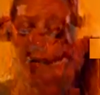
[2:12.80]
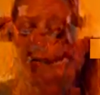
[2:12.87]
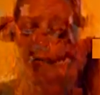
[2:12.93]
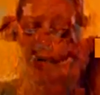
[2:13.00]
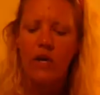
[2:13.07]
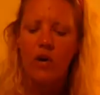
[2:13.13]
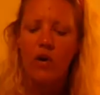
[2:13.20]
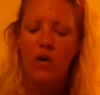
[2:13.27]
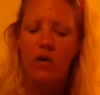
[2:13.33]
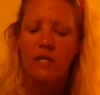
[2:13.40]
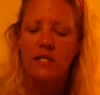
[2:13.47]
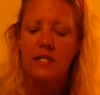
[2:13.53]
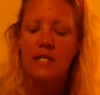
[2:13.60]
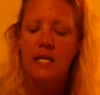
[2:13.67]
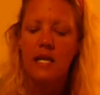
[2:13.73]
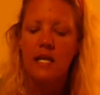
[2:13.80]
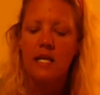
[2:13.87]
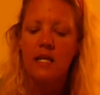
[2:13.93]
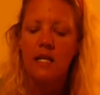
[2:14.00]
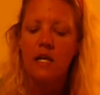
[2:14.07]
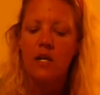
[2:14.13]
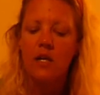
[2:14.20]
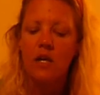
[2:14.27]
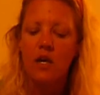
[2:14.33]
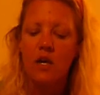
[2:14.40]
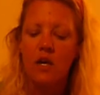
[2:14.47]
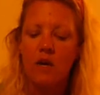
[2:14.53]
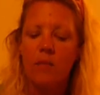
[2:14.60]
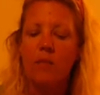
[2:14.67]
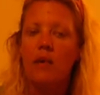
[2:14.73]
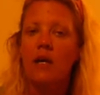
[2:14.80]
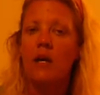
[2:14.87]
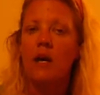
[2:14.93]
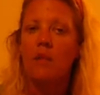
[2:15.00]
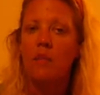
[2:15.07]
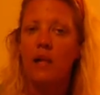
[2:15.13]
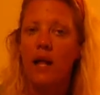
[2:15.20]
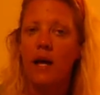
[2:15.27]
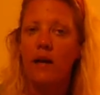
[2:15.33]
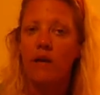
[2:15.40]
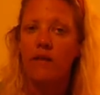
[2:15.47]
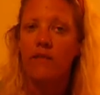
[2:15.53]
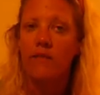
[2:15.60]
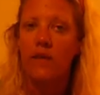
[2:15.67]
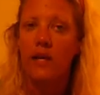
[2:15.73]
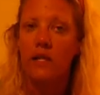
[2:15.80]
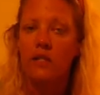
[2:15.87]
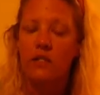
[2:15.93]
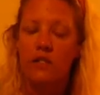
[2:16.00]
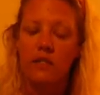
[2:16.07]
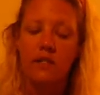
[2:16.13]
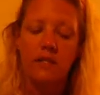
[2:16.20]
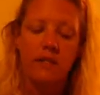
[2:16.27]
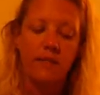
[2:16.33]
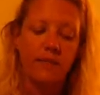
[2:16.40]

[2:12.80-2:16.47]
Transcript: recurring skin, gums, and bladder infections.